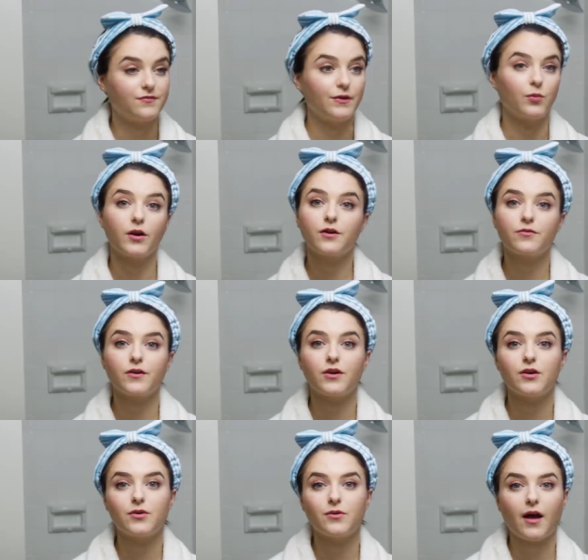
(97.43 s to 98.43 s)
if they work for
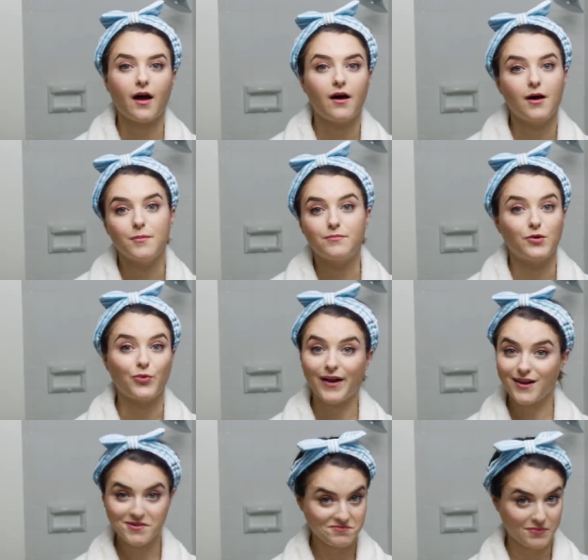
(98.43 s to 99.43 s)
you,
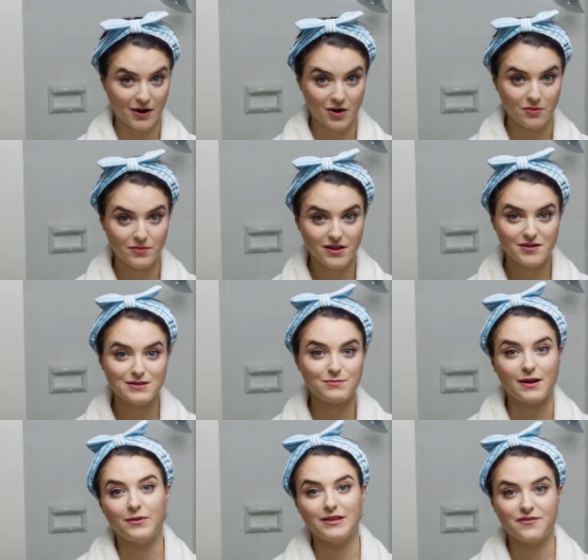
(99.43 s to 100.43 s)
great, by all means.
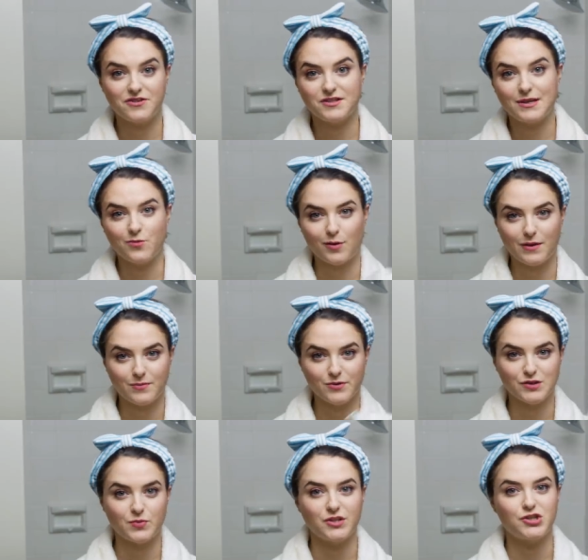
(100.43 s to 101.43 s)
But I would love to see more people
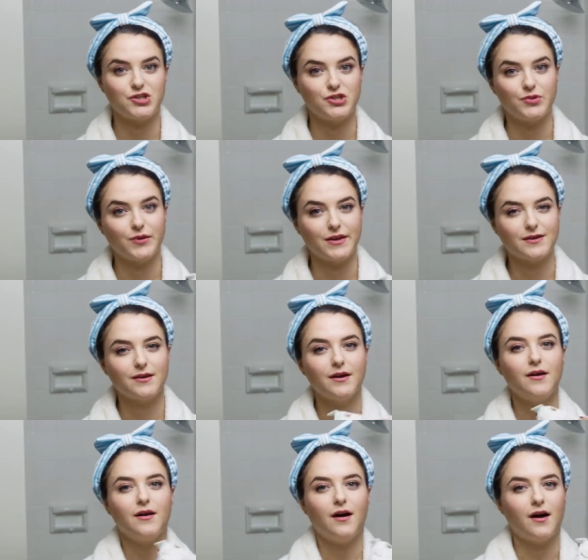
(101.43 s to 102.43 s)
switch to like
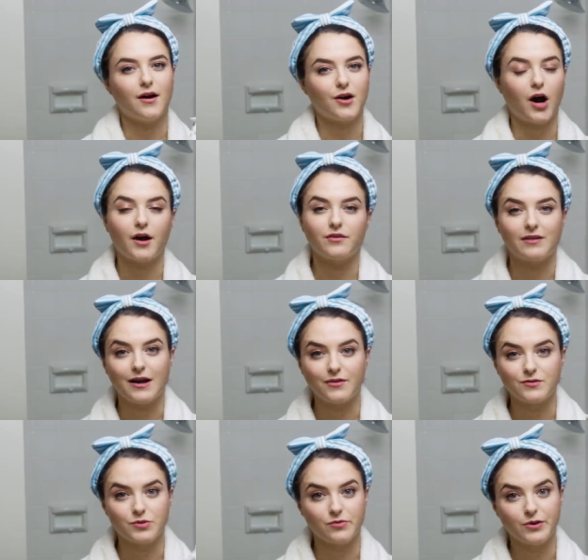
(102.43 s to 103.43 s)
cotton
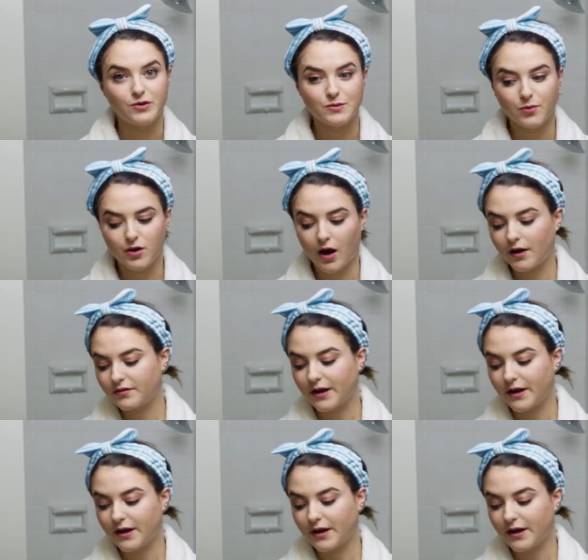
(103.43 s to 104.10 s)
rounds or reusable cotton